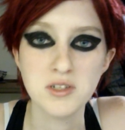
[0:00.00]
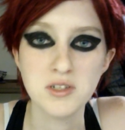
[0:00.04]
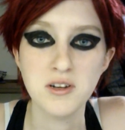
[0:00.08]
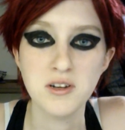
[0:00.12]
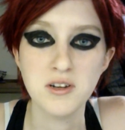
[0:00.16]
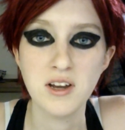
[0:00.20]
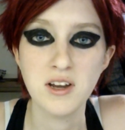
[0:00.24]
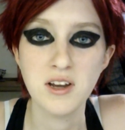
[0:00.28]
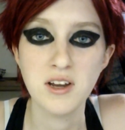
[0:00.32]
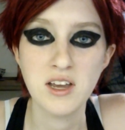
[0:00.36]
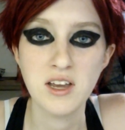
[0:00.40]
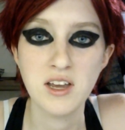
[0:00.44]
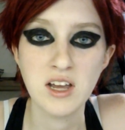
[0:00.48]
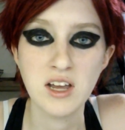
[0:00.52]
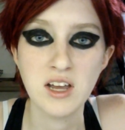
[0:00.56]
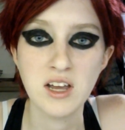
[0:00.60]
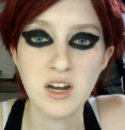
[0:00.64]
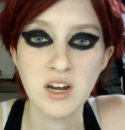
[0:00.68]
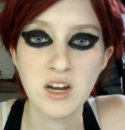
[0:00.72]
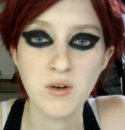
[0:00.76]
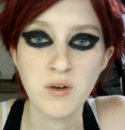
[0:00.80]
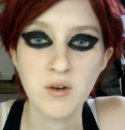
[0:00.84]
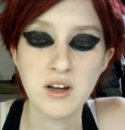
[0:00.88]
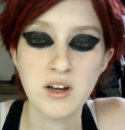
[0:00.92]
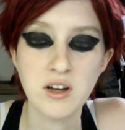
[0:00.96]
I can't get it
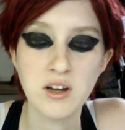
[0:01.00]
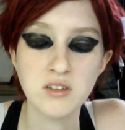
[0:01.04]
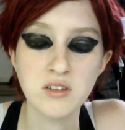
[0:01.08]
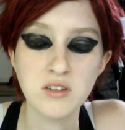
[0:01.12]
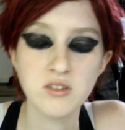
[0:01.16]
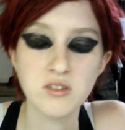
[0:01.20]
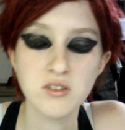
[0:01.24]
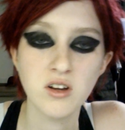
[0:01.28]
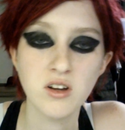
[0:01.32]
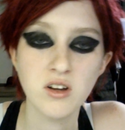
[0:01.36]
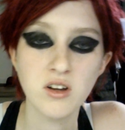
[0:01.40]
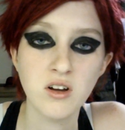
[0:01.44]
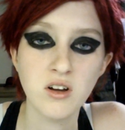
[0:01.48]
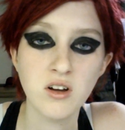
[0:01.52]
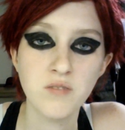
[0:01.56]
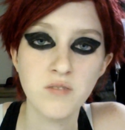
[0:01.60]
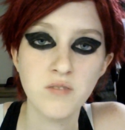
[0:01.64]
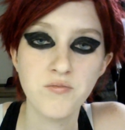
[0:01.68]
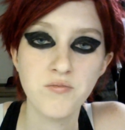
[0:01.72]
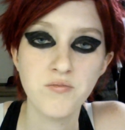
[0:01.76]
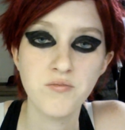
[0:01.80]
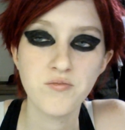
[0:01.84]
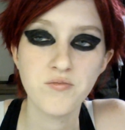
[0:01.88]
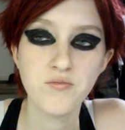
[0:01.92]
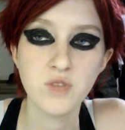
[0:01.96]
quite as,
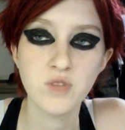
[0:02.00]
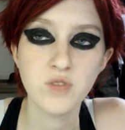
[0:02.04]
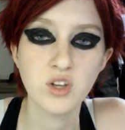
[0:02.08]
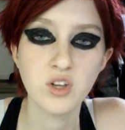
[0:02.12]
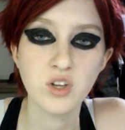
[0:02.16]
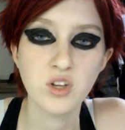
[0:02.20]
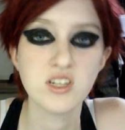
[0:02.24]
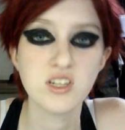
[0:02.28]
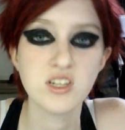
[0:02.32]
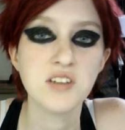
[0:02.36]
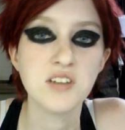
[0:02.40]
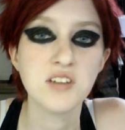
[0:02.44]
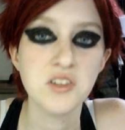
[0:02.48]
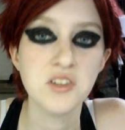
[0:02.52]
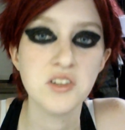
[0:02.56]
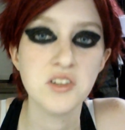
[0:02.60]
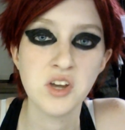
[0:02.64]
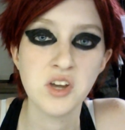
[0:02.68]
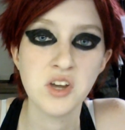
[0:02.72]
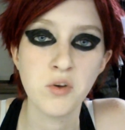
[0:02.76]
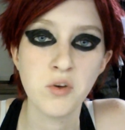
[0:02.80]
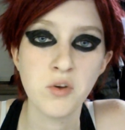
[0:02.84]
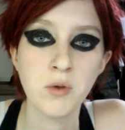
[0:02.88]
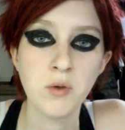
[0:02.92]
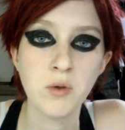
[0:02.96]
to look as nice as I
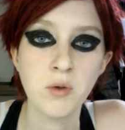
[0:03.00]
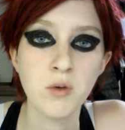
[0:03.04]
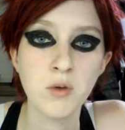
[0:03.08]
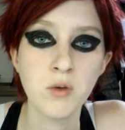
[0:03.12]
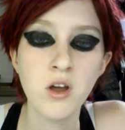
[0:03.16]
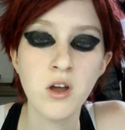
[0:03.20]
normally would.